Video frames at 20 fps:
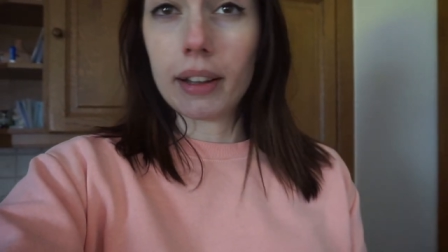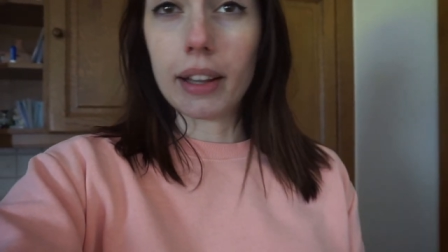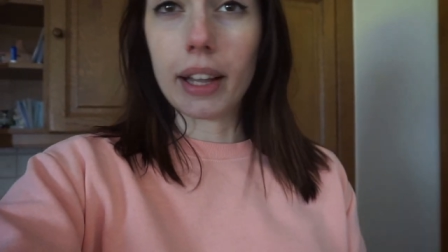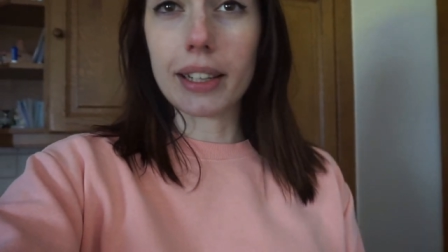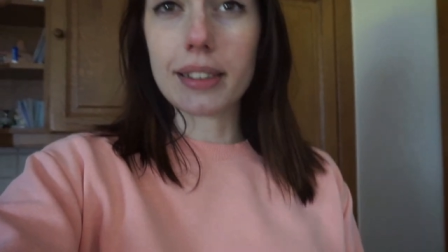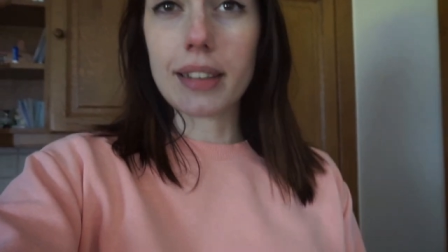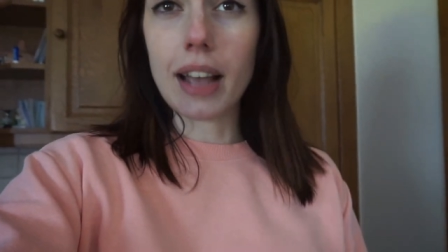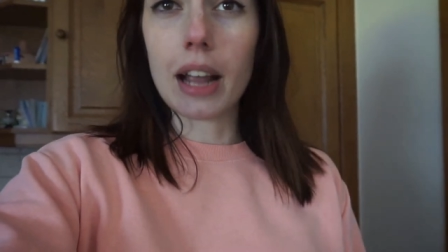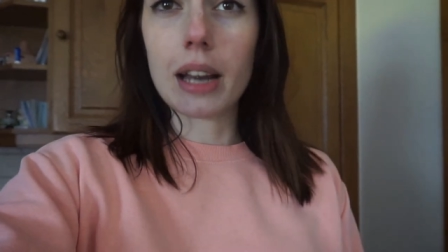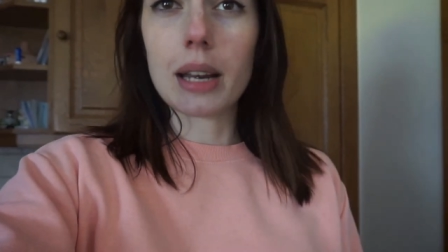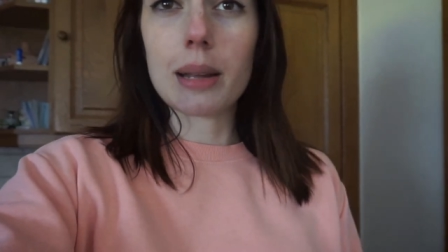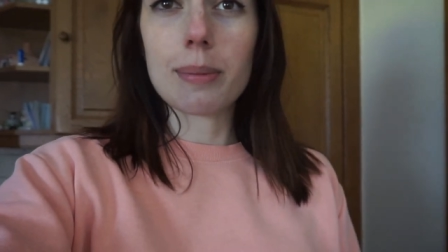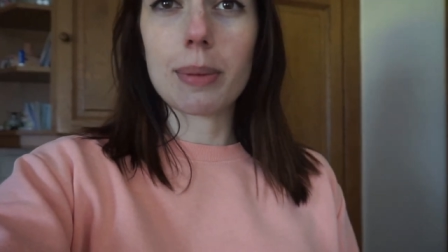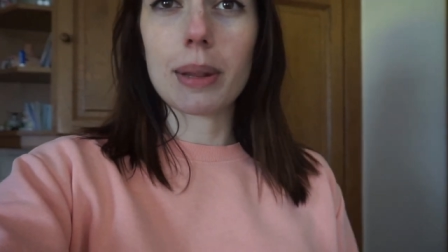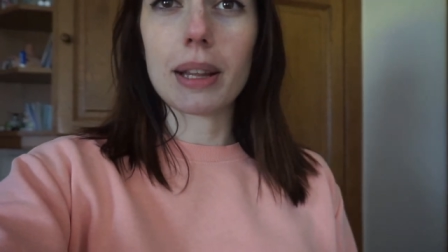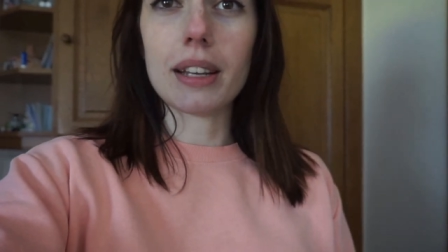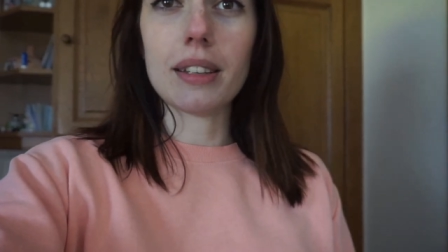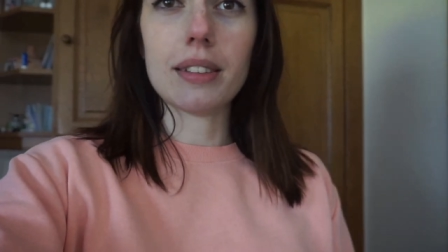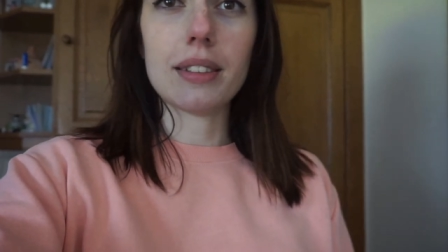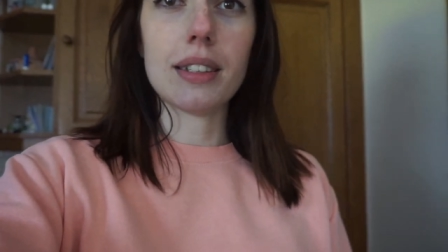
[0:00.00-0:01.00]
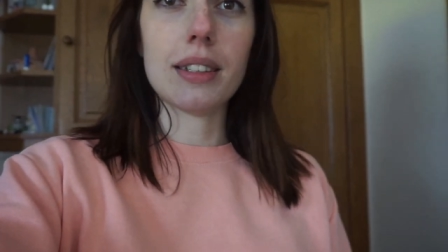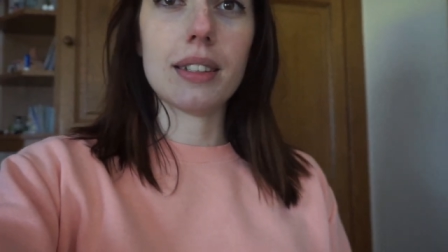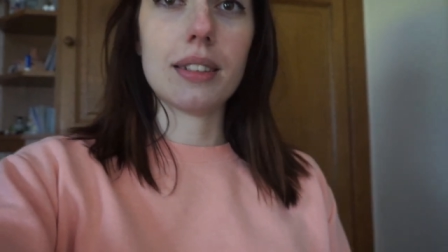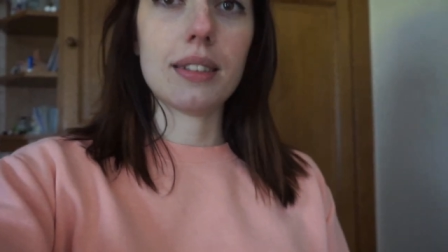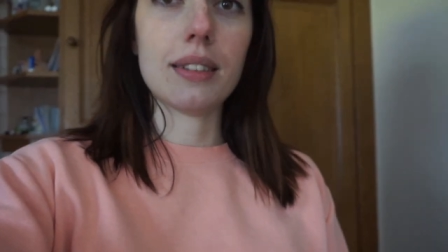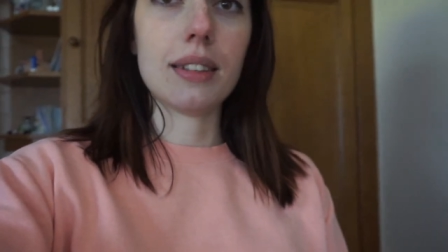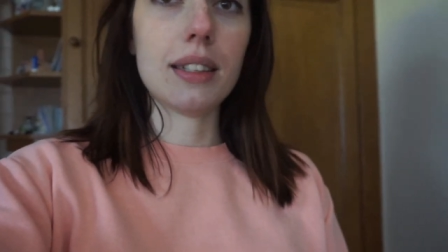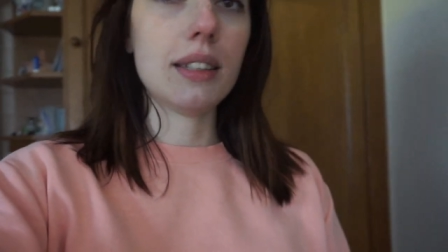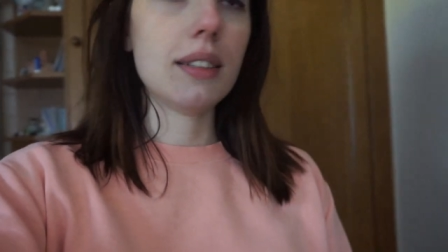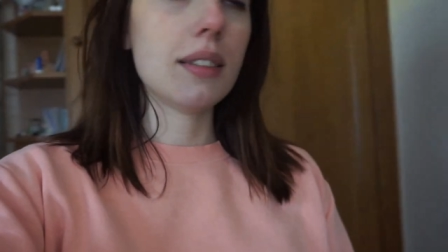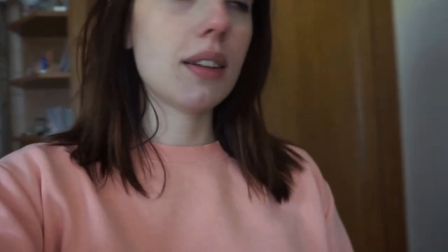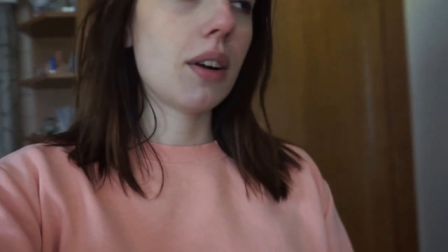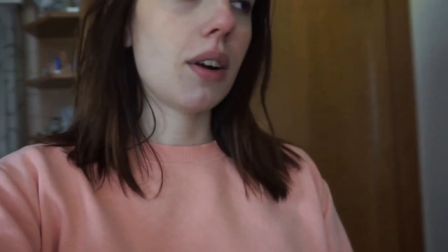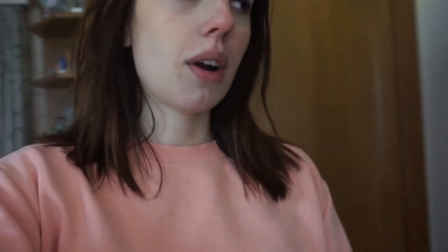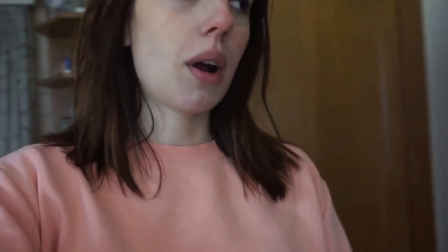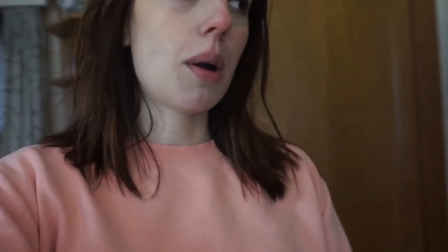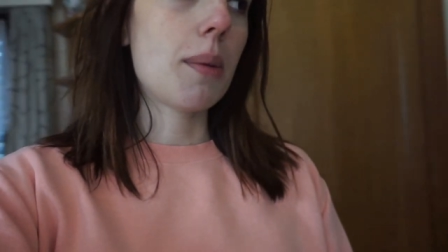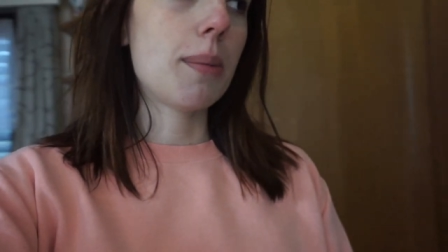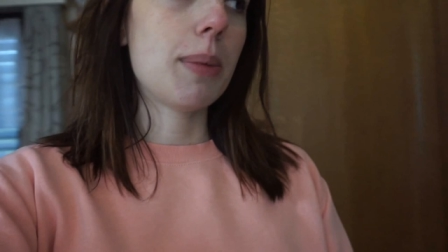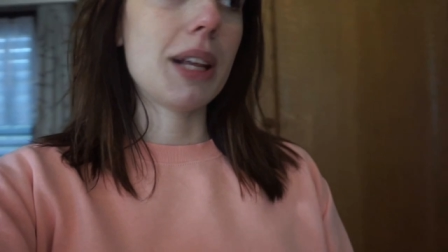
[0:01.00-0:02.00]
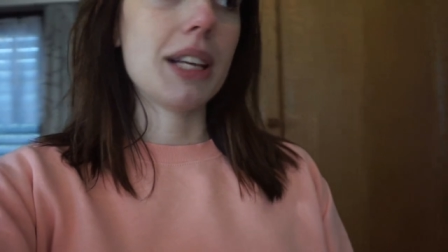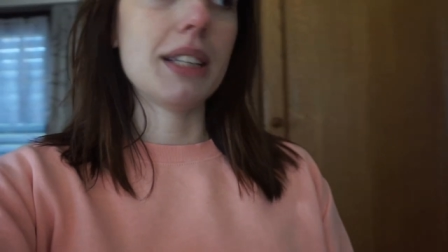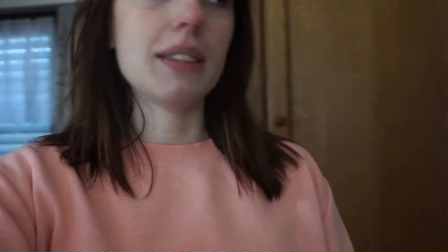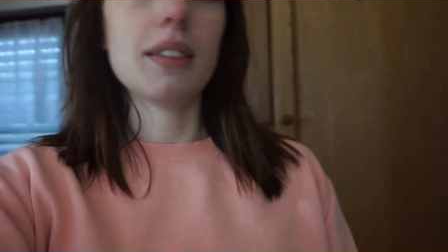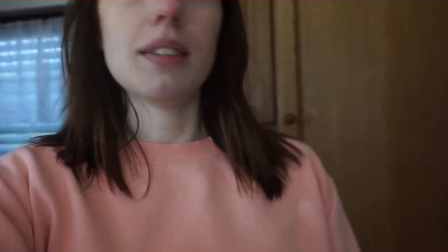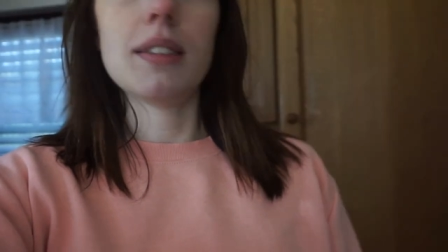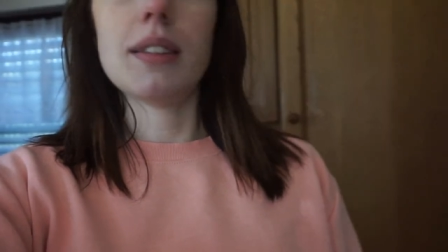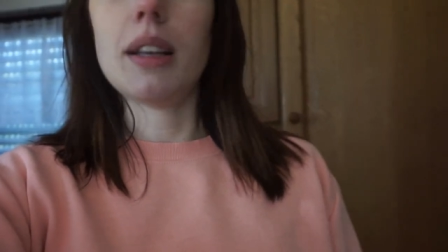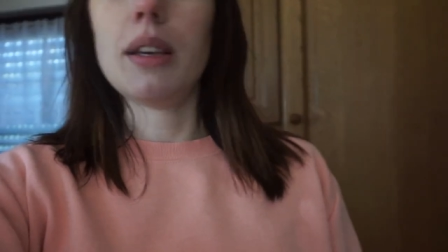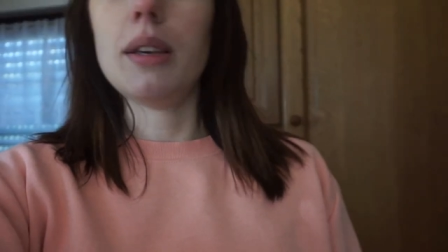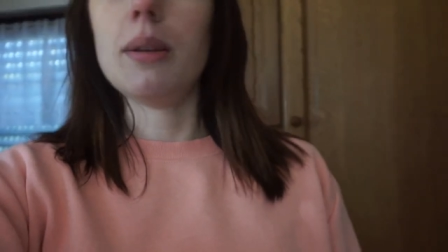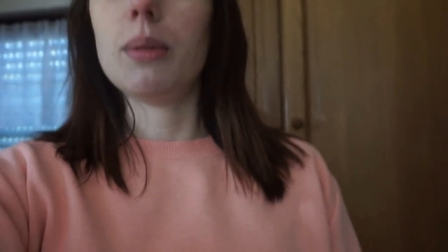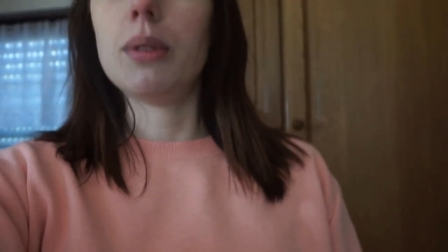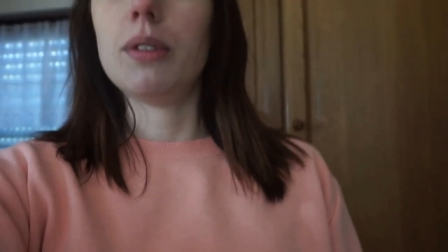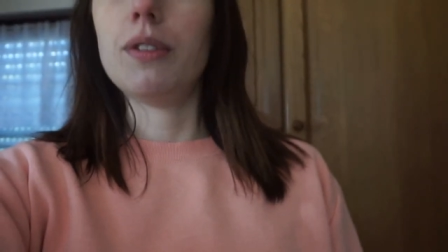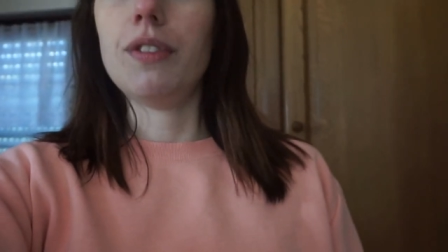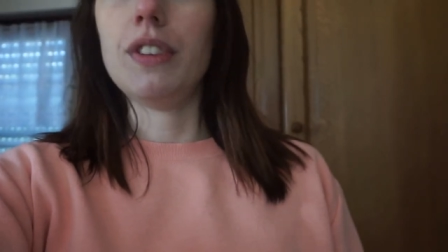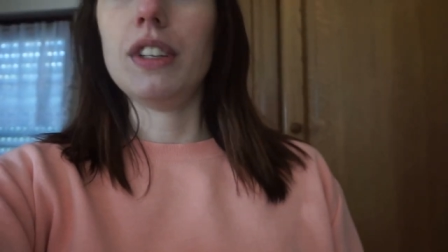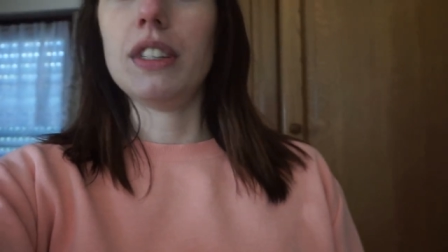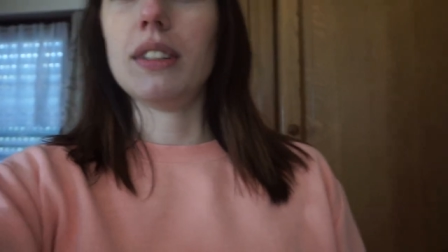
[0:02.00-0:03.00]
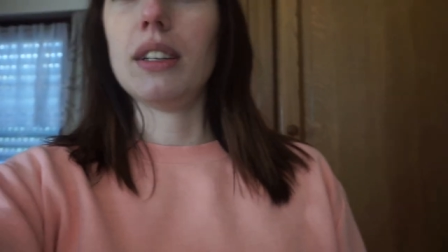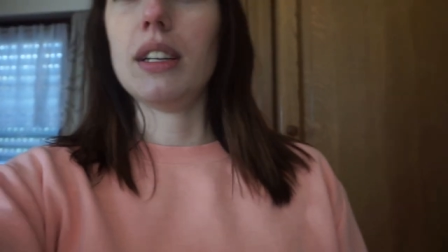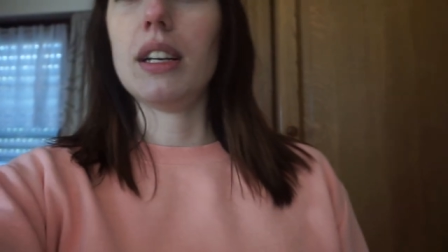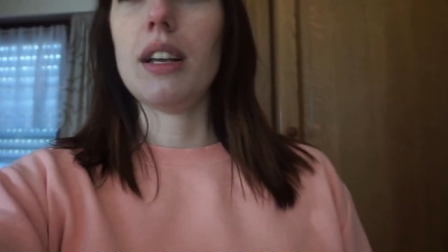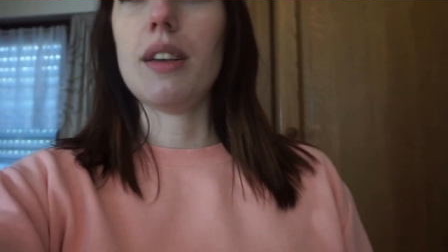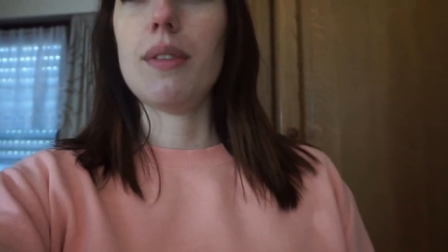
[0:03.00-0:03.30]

like tiny places. These are not places that you would visit